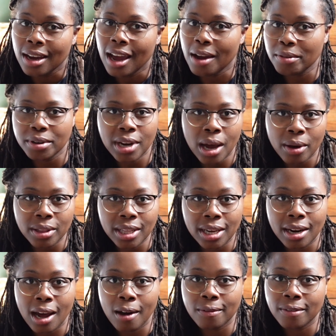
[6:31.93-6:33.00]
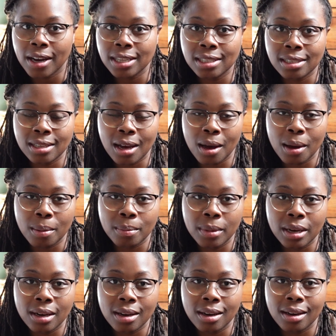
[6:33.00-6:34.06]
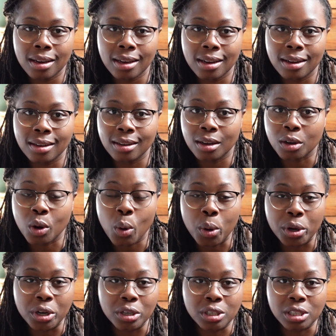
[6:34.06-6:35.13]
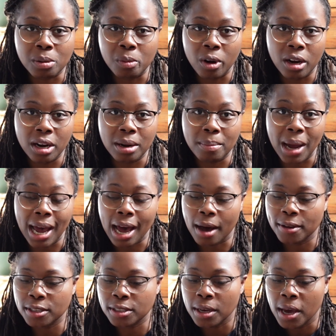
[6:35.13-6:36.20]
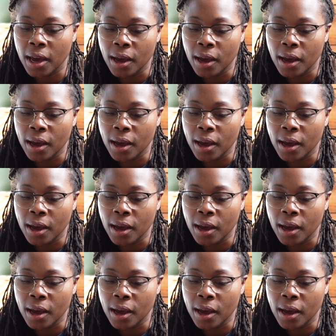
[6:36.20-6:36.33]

Every now and then I'll find some in a corner somewhere in my house,